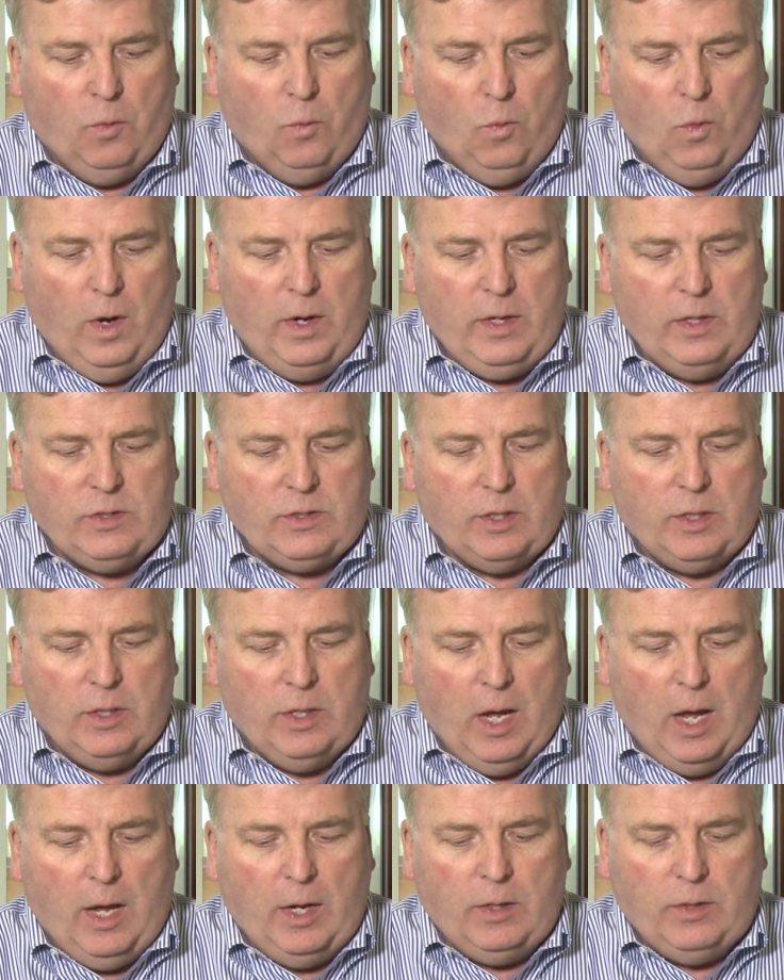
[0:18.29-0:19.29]
What is a
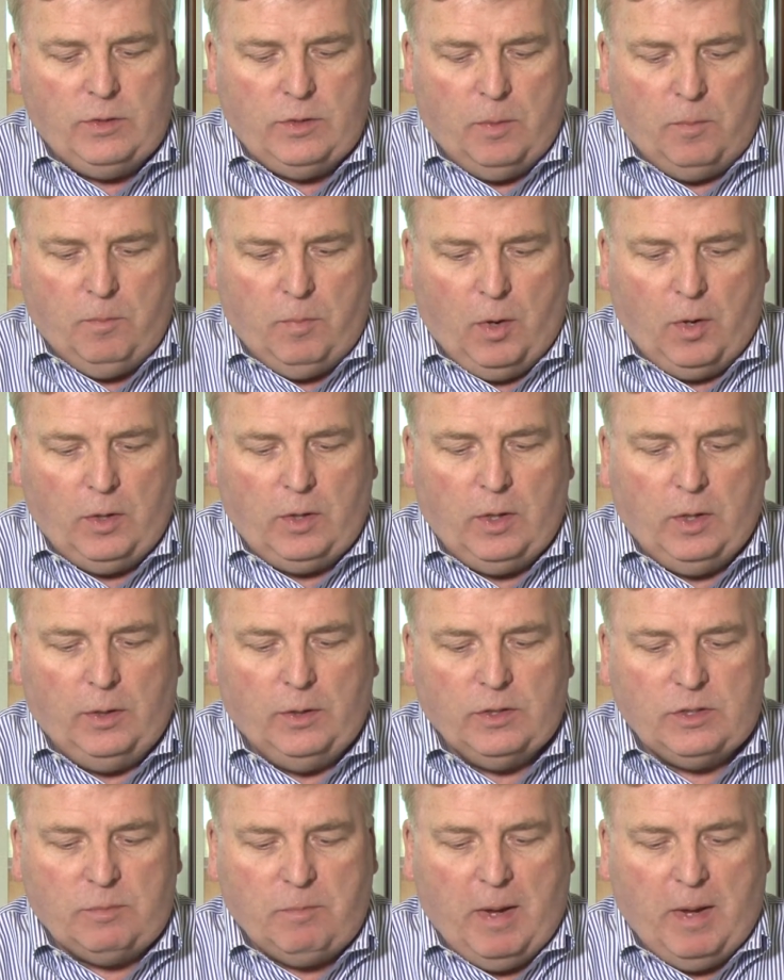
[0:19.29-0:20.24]
non tuberculous